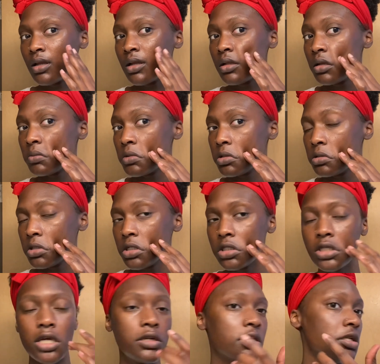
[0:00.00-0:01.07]
I'm gonna do this
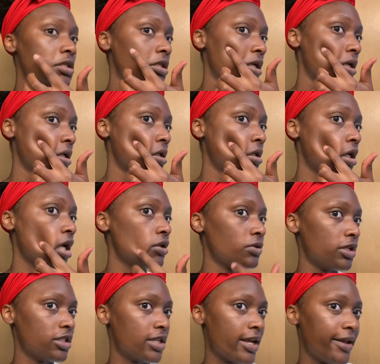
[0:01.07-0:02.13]
side or this side. I'm gonna do
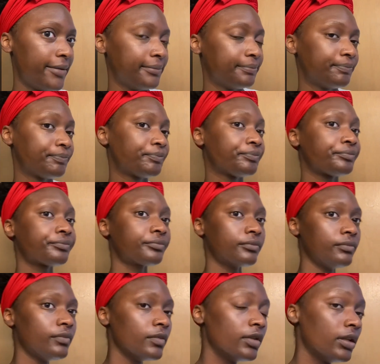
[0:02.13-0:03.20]
this side.
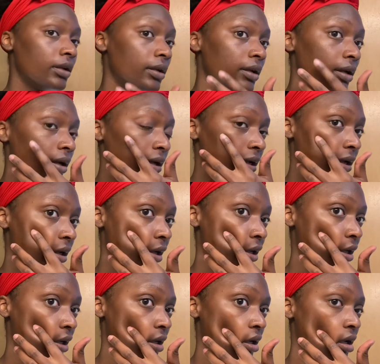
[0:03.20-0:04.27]
And